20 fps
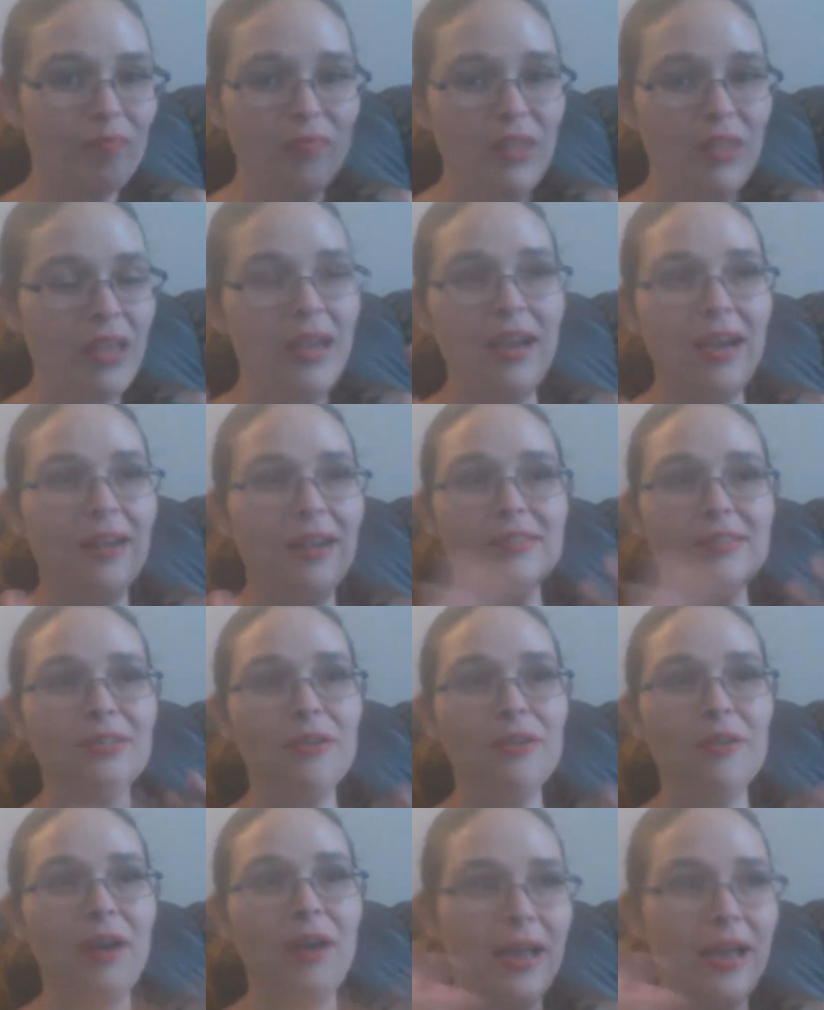yeah,
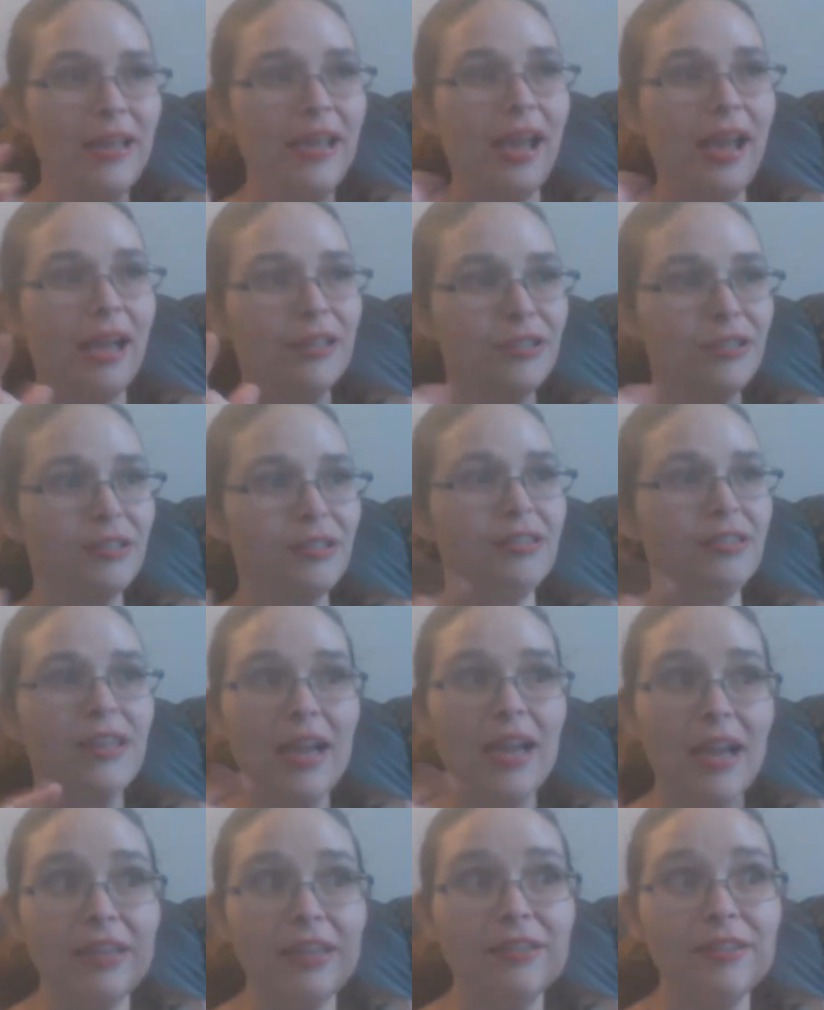so I actually
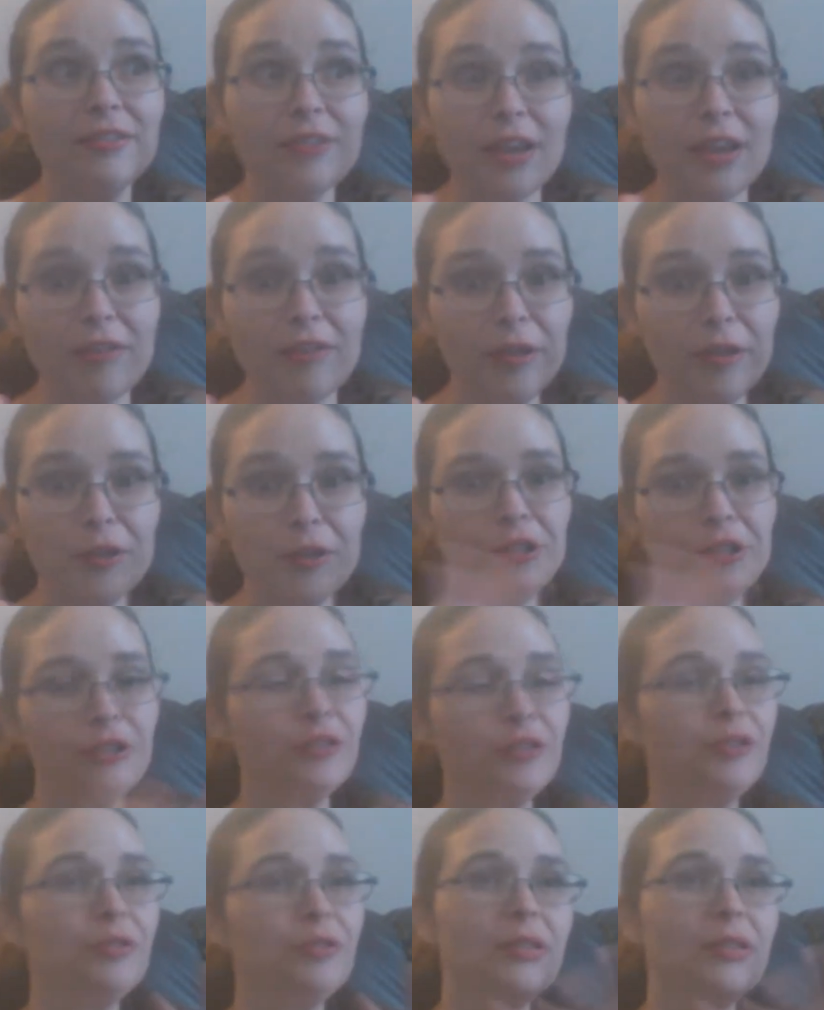kind of have energy
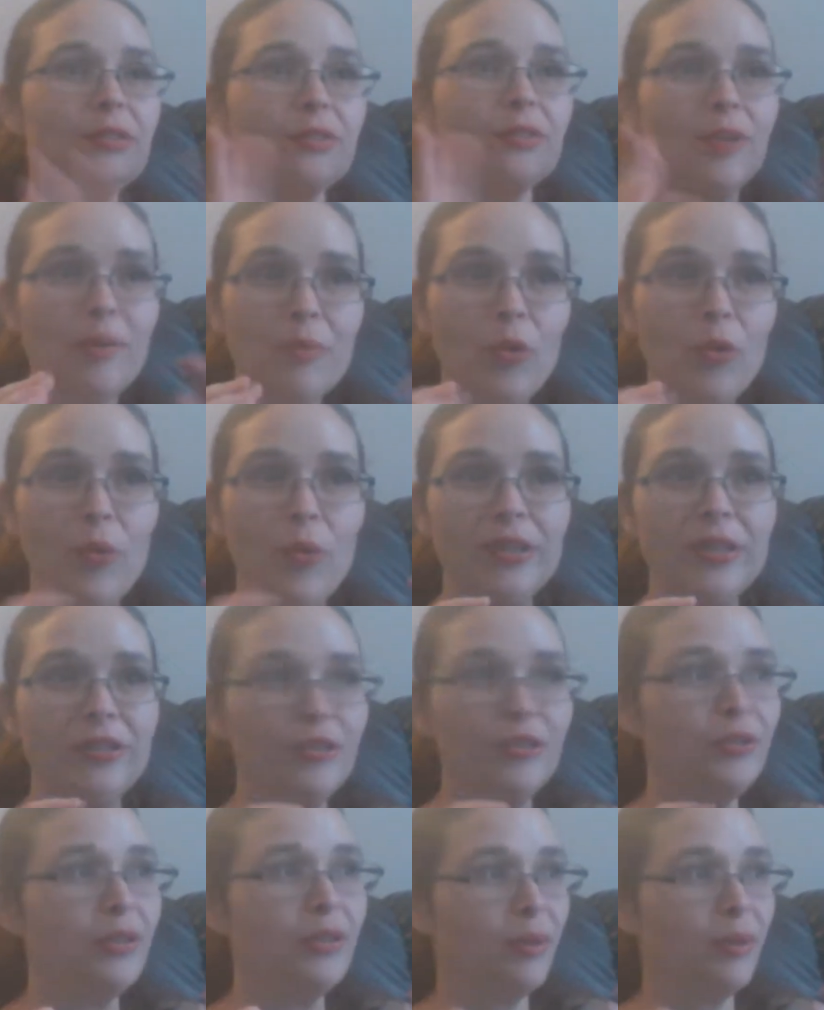to do it, so I'm going to
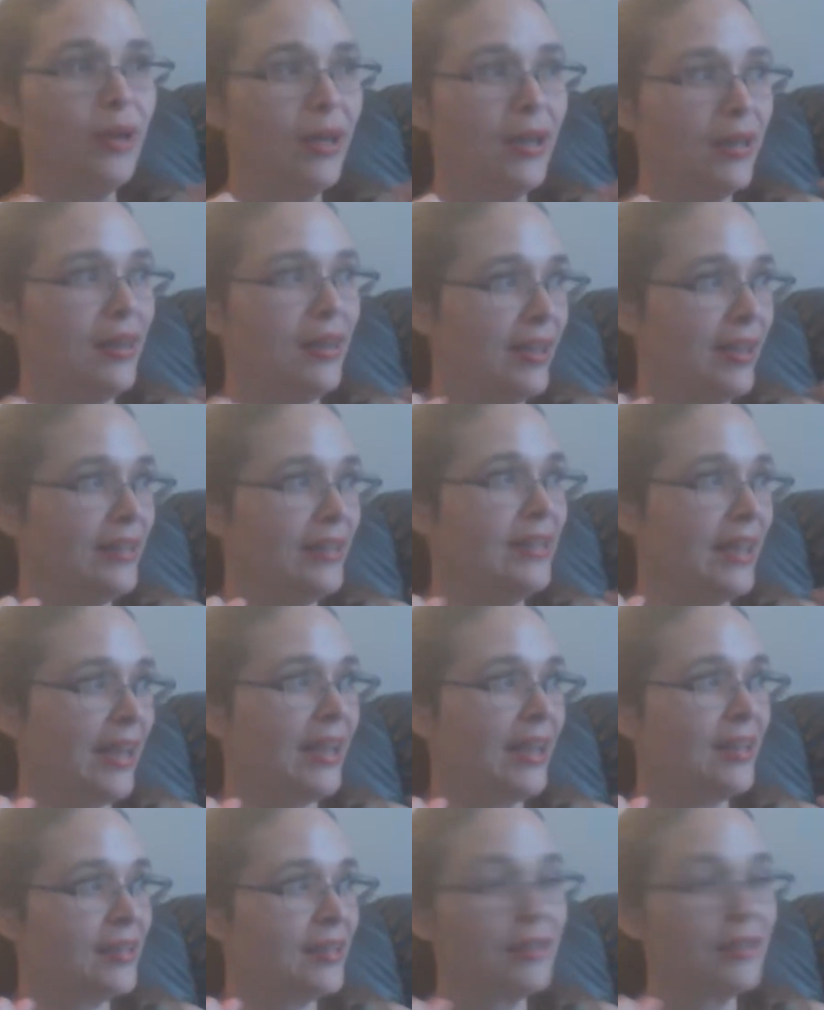do it while I
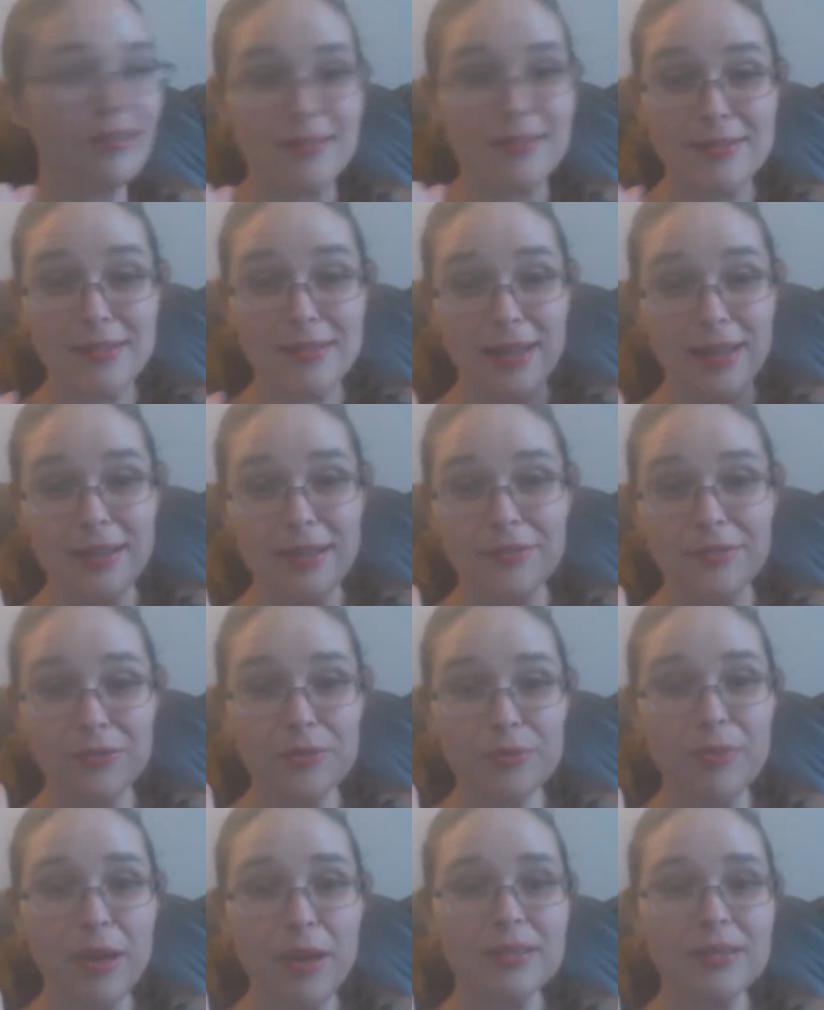can, because the last
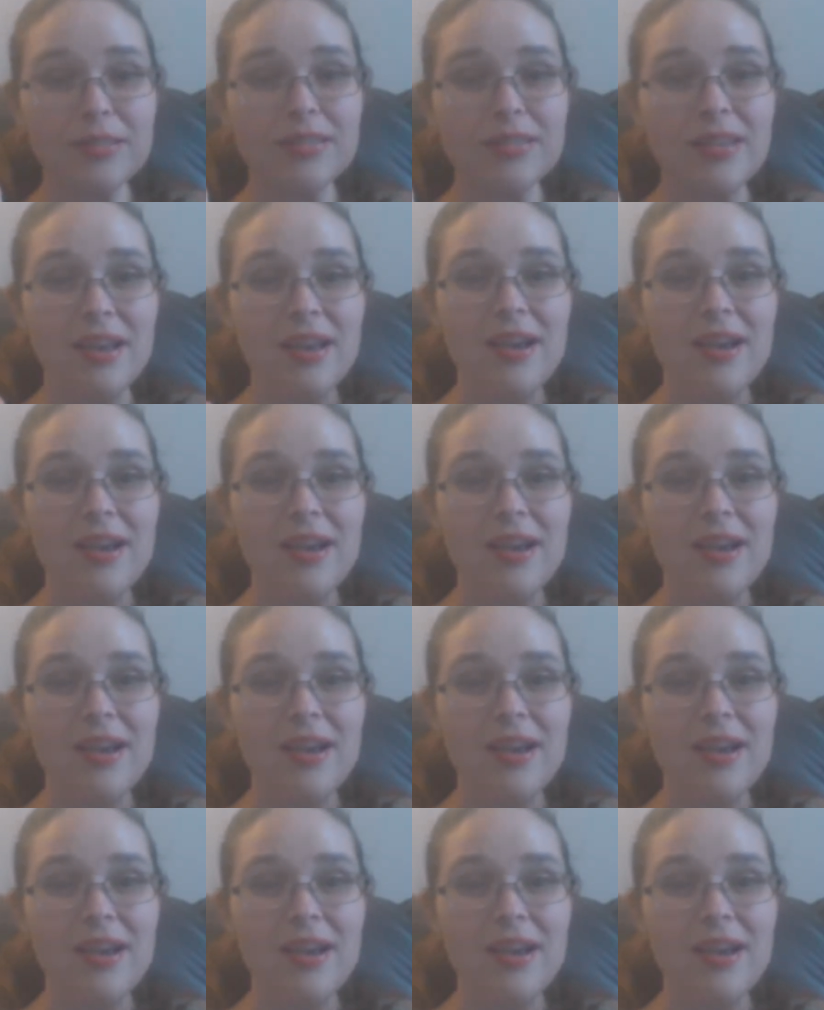few months